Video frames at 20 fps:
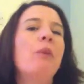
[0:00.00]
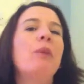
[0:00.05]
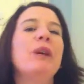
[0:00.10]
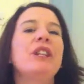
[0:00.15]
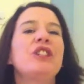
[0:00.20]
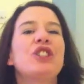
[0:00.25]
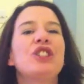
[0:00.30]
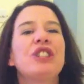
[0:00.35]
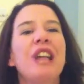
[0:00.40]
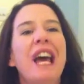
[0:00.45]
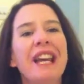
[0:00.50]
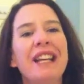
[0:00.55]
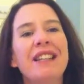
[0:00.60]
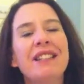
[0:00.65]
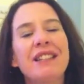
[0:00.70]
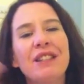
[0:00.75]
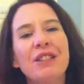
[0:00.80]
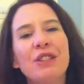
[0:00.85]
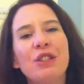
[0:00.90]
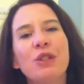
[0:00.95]
which
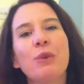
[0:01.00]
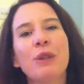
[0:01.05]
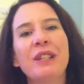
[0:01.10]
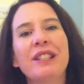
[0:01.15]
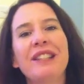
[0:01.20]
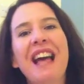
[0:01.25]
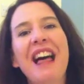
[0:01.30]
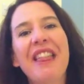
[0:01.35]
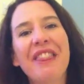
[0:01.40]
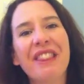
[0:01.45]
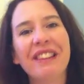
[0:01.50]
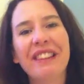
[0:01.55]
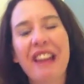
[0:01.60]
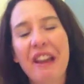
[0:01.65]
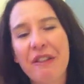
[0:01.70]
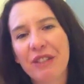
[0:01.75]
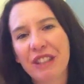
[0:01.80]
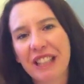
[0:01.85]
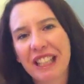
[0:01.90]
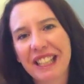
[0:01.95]
takes it to another
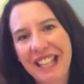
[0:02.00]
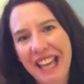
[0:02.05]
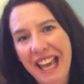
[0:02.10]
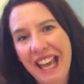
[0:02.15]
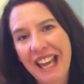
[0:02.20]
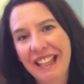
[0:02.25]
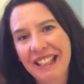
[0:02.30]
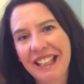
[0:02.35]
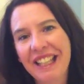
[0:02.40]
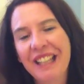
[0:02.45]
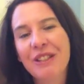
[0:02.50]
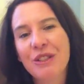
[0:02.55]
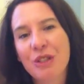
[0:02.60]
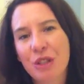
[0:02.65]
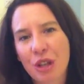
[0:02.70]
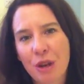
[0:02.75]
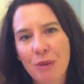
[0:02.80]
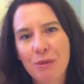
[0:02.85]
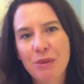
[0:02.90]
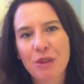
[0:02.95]
level again in
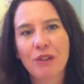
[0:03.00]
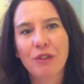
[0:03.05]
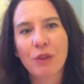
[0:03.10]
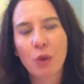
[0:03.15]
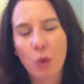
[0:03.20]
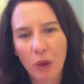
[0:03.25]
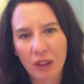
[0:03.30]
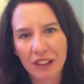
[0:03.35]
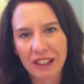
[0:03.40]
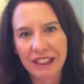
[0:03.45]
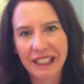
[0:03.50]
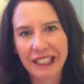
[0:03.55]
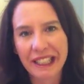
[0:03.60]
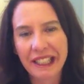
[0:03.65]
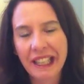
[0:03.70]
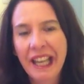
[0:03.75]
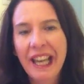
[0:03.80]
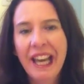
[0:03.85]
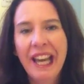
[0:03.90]
terms of quality.